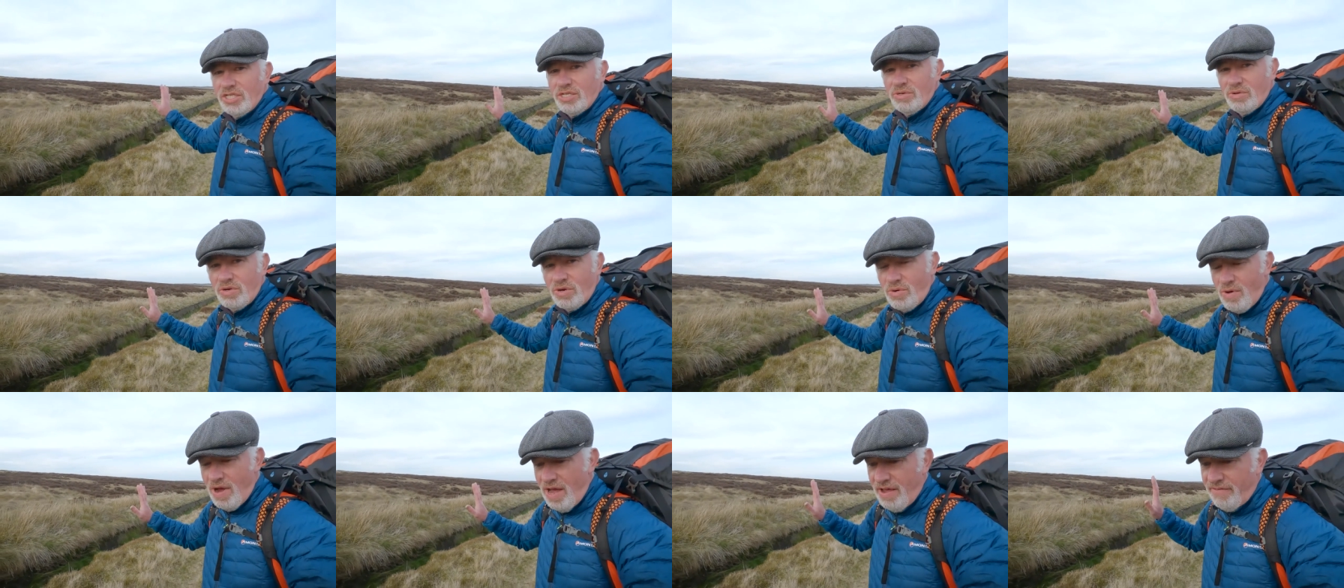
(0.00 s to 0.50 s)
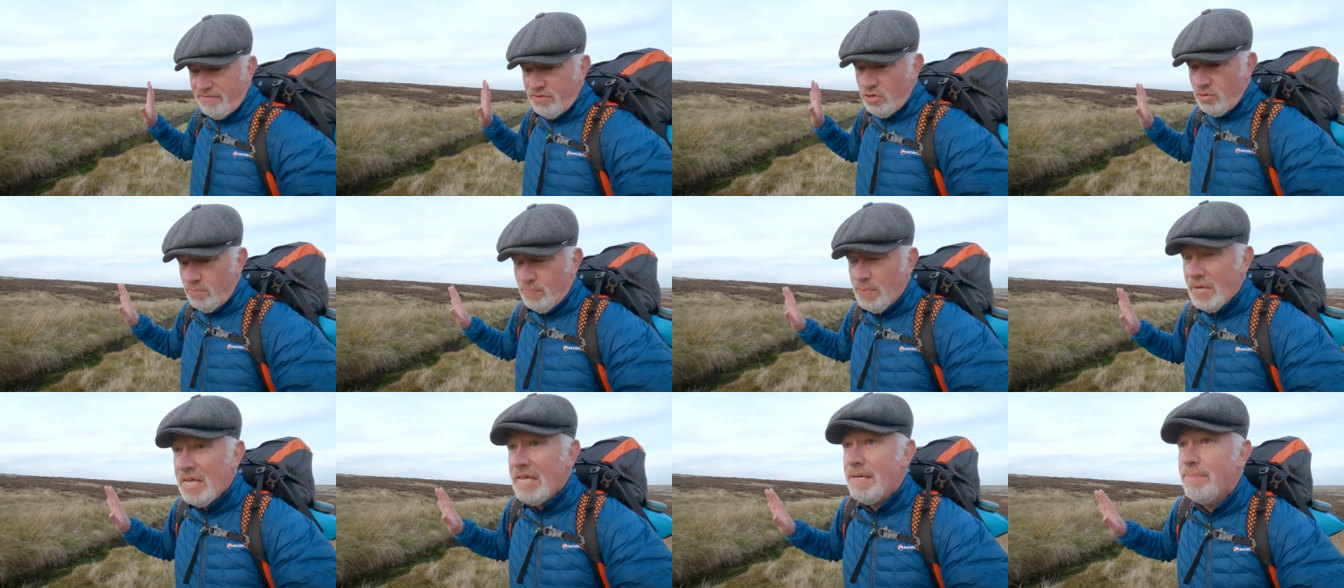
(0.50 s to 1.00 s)
there were quite a few
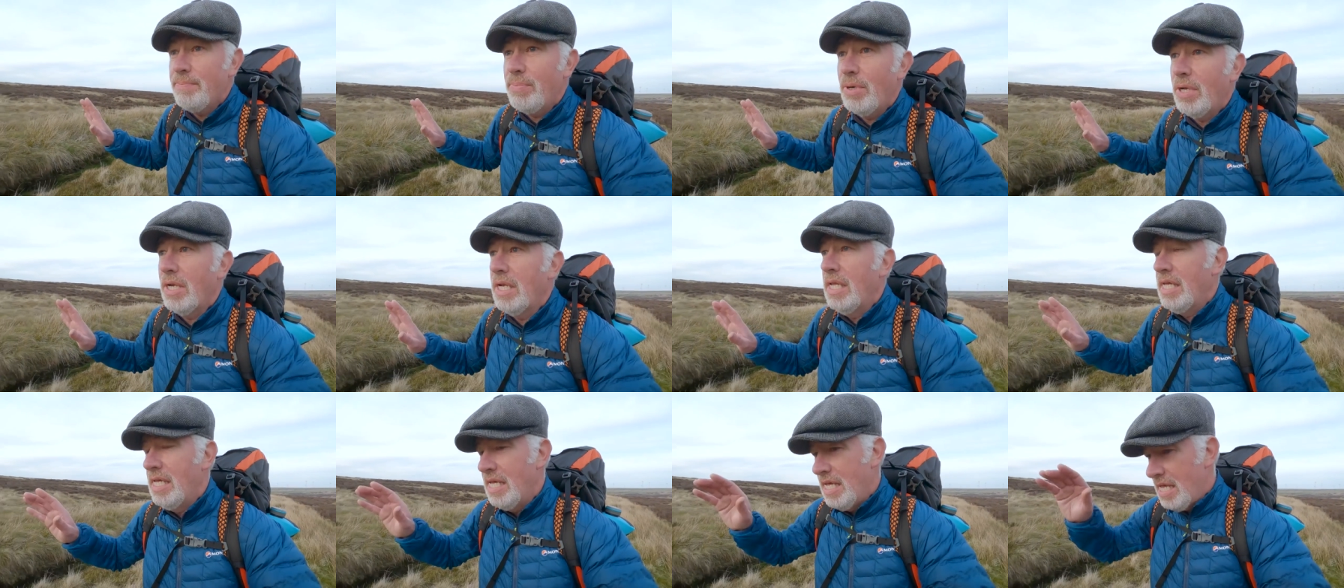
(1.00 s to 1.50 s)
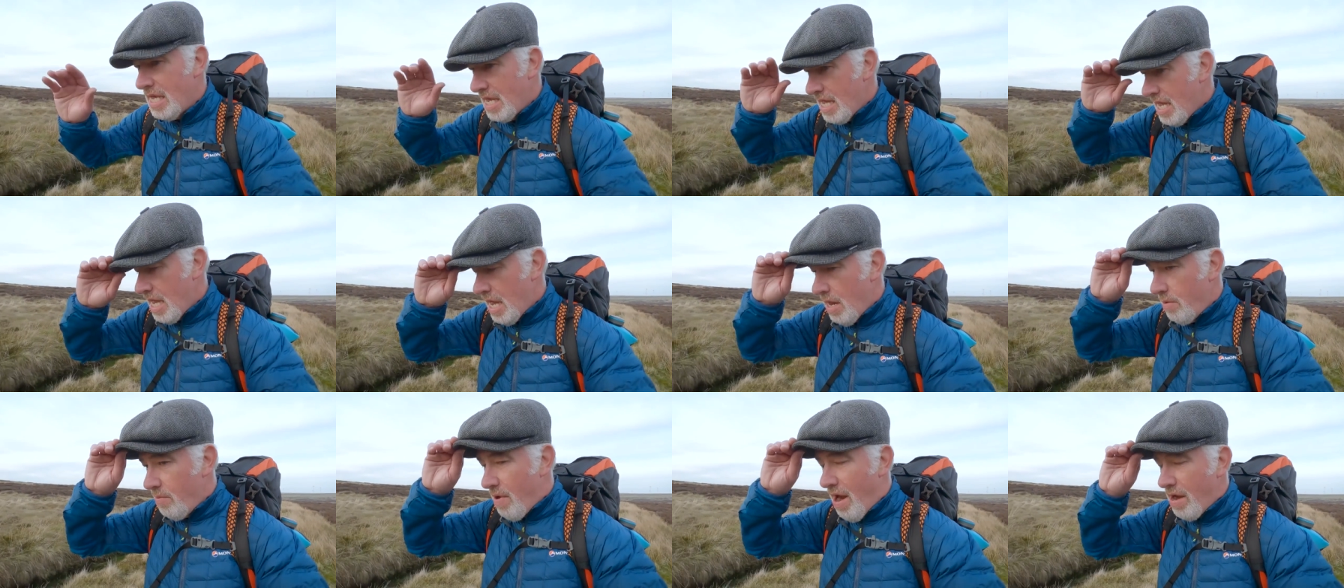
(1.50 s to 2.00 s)
people
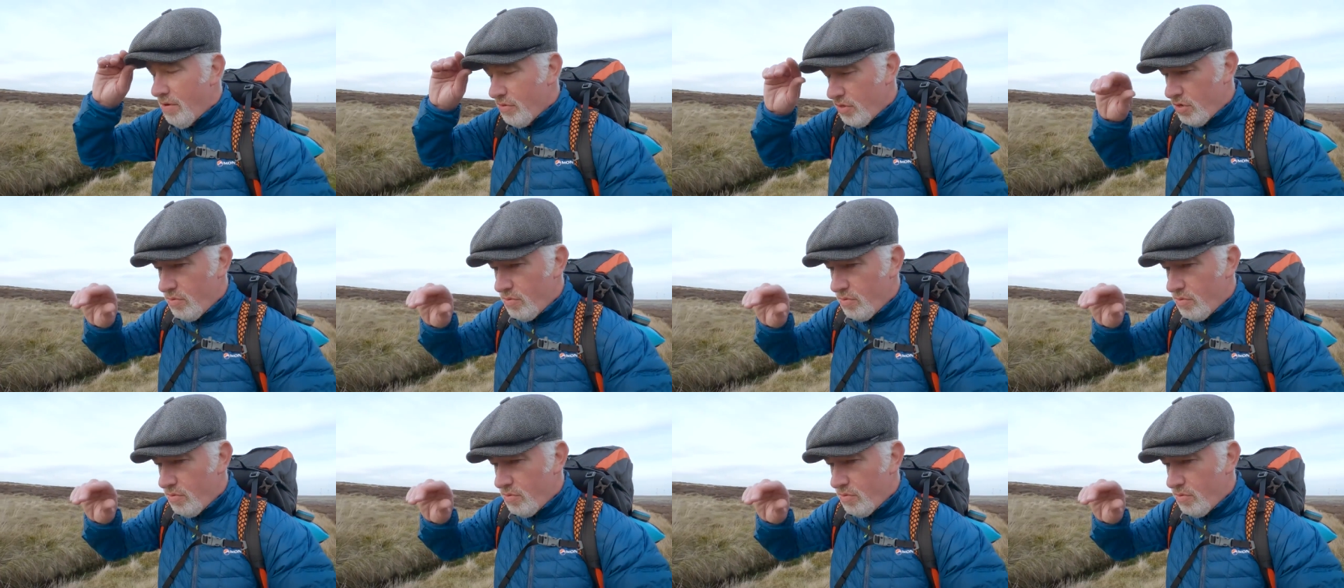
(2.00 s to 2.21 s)
around